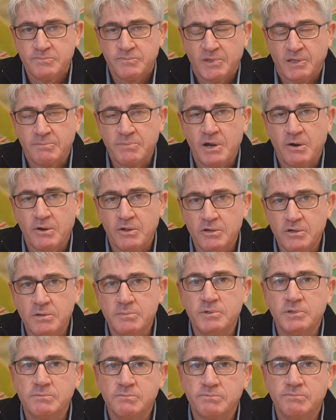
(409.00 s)

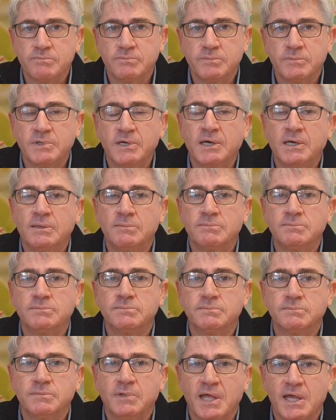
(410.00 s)
peri-urban
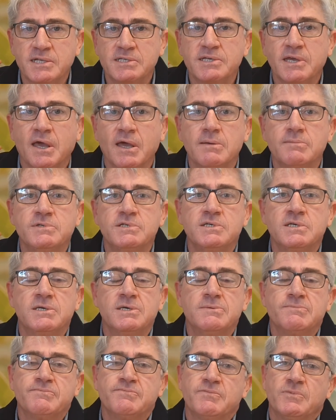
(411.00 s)
landscapes,
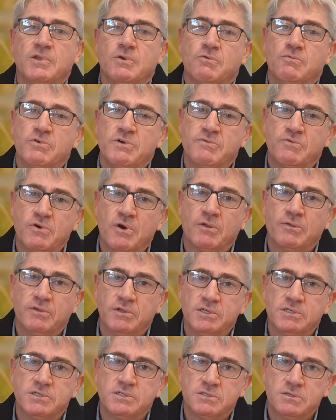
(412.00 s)
we've got
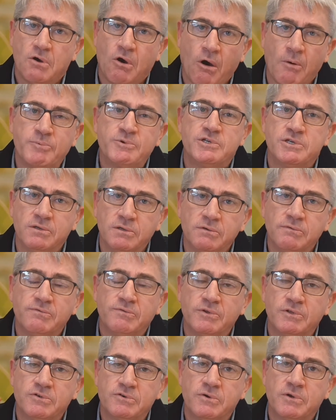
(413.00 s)
this option for
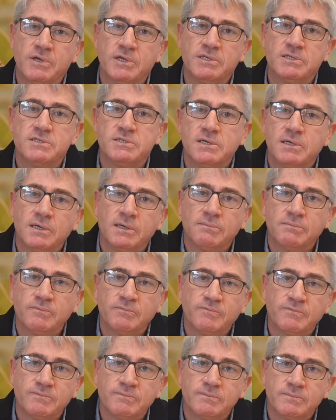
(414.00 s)
trees
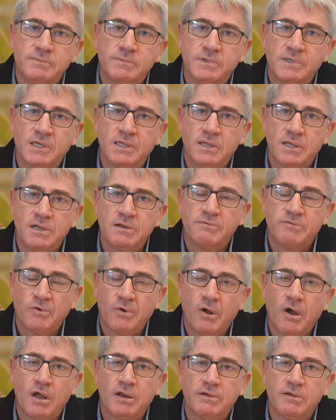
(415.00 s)
in a variety